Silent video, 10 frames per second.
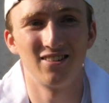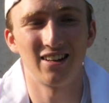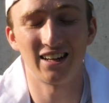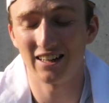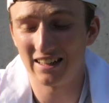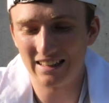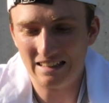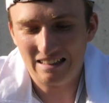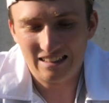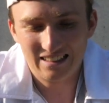Like,
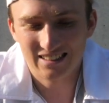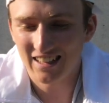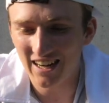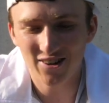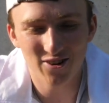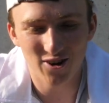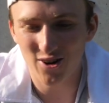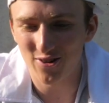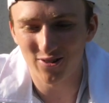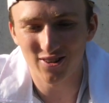I don't
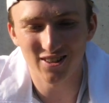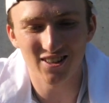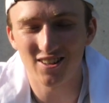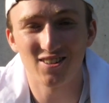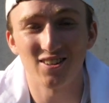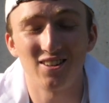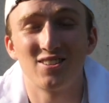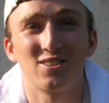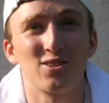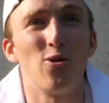know, it's
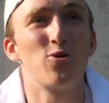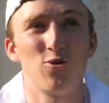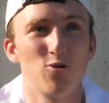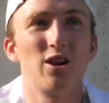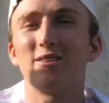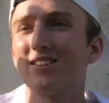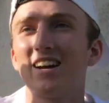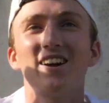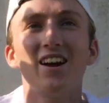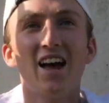so cool. I was
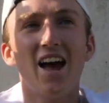like,